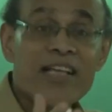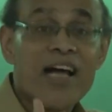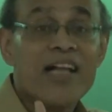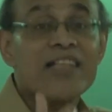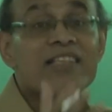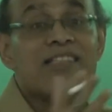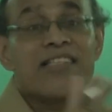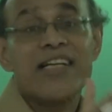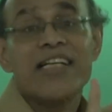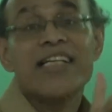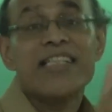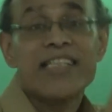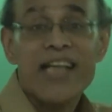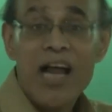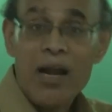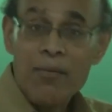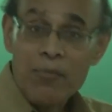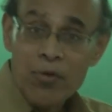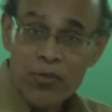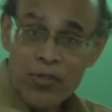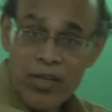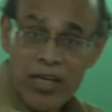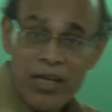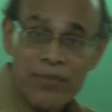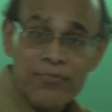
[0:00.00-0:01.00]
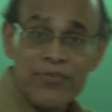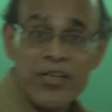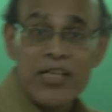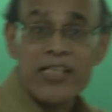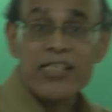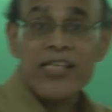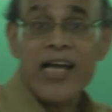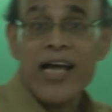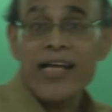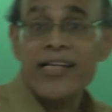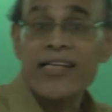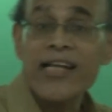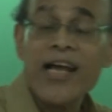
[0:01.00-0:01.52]
the unsteady term on the left hand
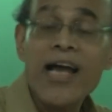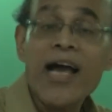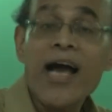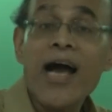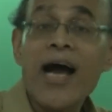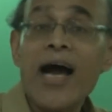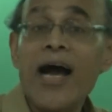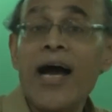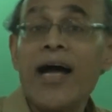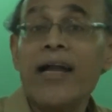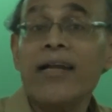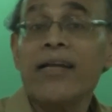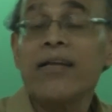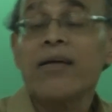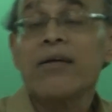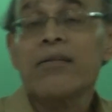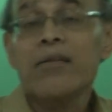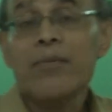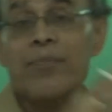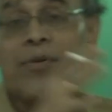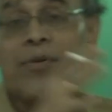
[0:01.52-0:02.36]
side, and the